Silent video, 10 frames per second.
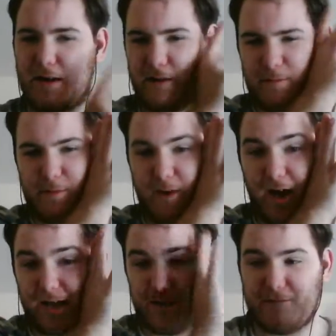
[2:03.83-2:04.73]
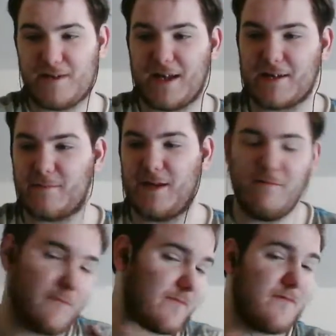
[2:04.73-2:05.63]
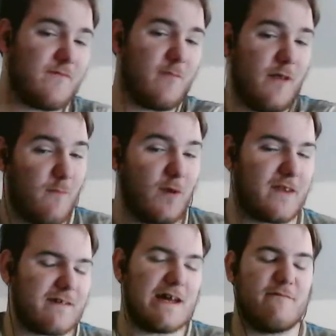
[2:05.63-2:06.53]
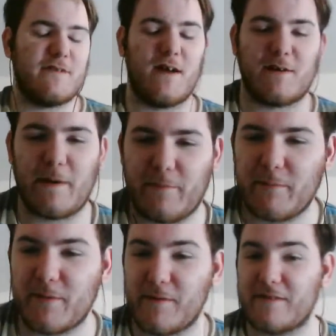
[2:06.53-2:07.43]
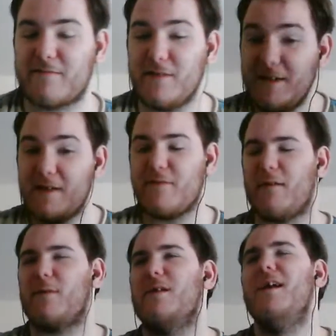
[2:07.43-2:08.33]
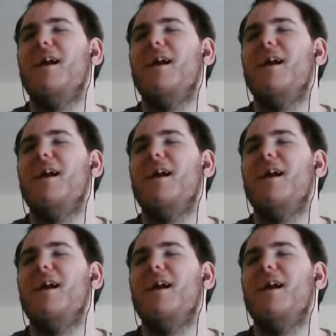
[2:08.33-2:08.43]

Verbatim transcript: a better pilot. Yeah, to me, but we'll get to that if we talk about Black Panther, if ever.